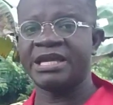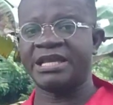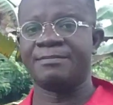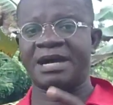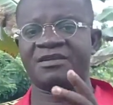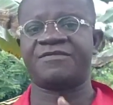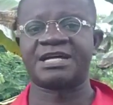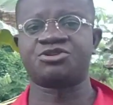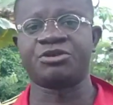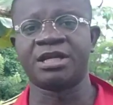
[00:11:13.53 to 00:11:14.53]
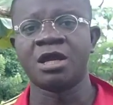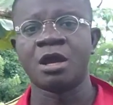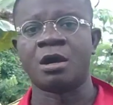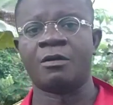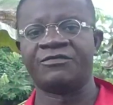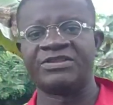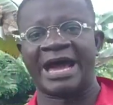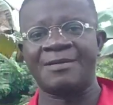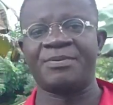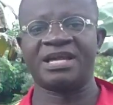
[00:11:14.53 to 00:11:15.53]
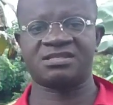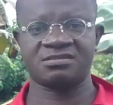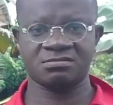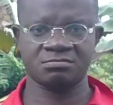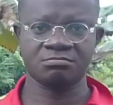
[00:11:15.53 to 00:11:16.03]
in the manufacturing of diapers,